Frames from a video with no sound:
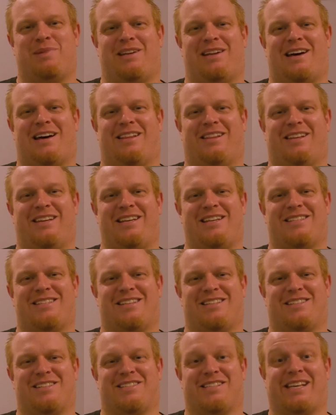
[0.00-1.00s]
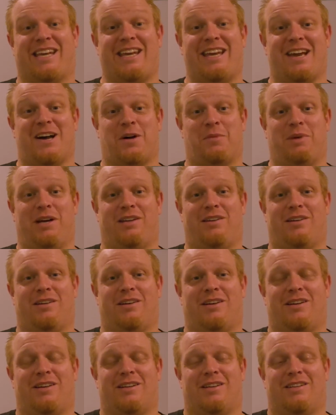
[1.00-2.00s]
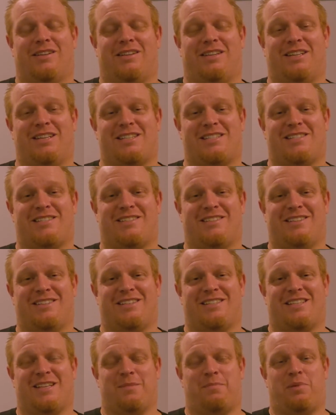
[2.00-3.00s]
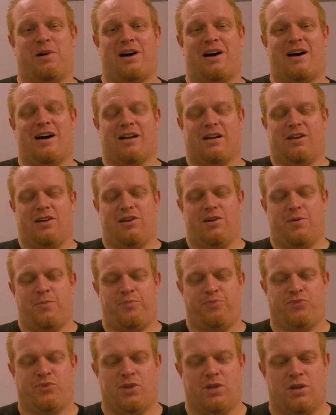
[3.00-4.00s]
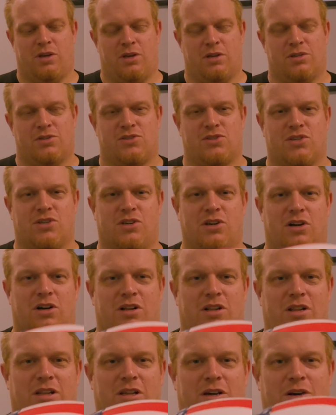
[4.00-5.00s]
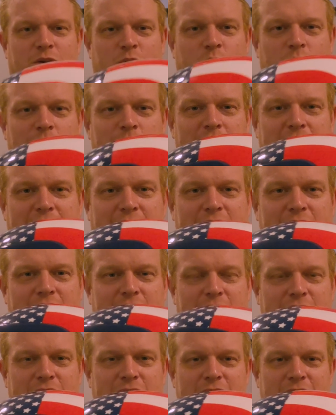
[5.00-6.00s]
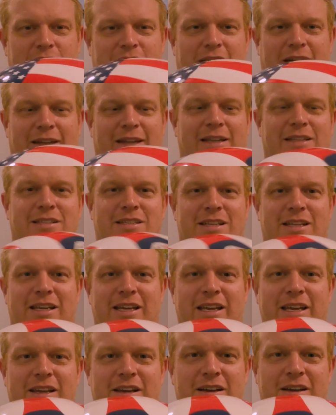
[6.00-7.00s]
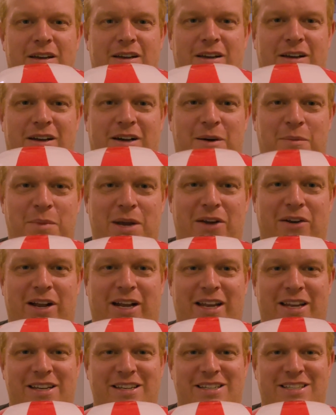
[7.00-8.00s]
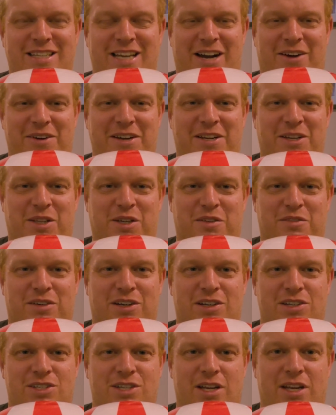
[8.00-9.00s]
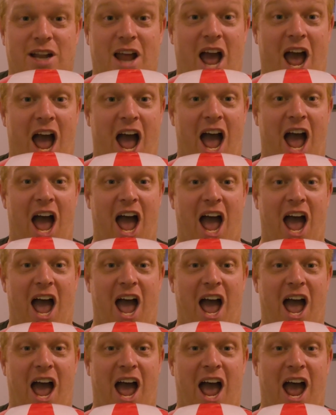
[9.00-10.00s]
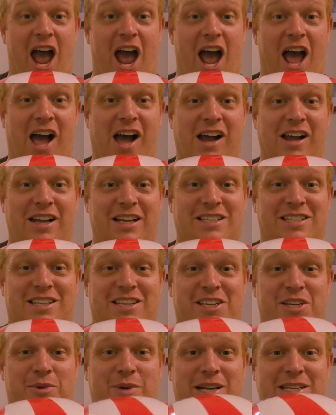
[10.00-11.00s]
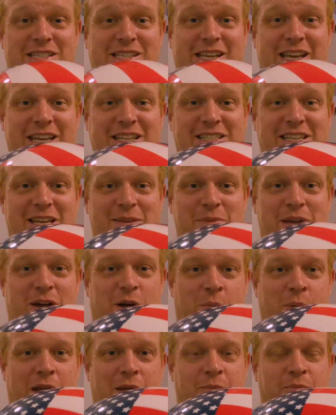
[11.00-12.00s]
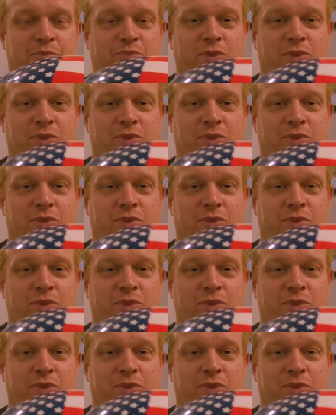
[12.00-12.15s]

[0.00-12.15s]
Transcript: but not least, it's a ski helmet. This is the POC Skull Orbic, and it's the American downhiller version. It's the US ski team helmet.